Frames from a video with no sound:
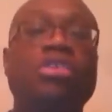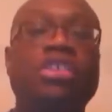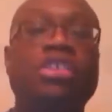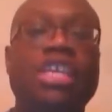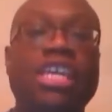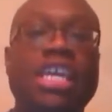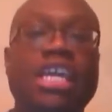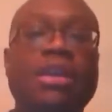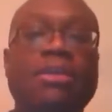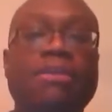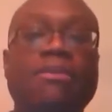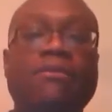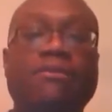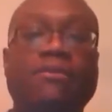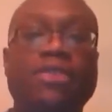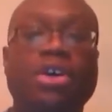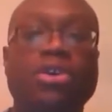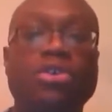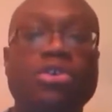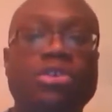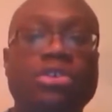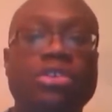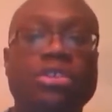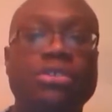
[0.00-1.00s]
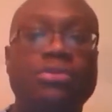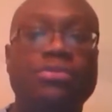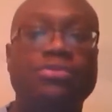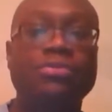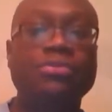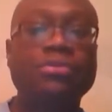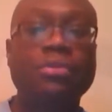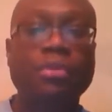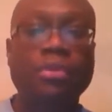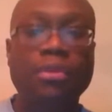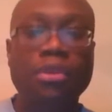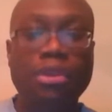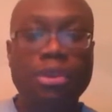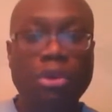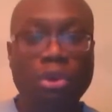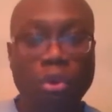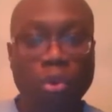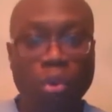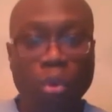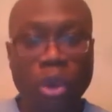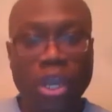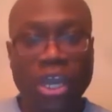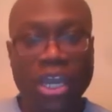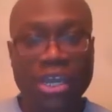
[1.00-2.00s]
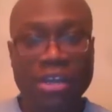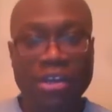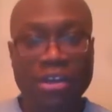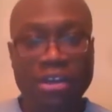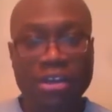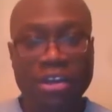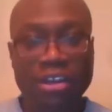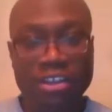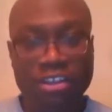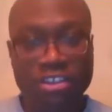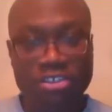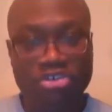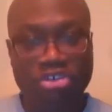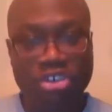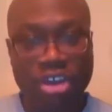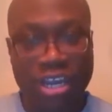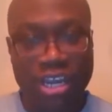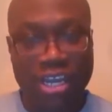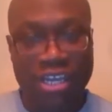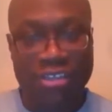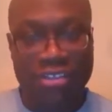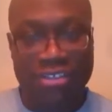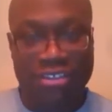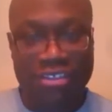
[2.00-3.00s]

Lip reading: team first, win this trade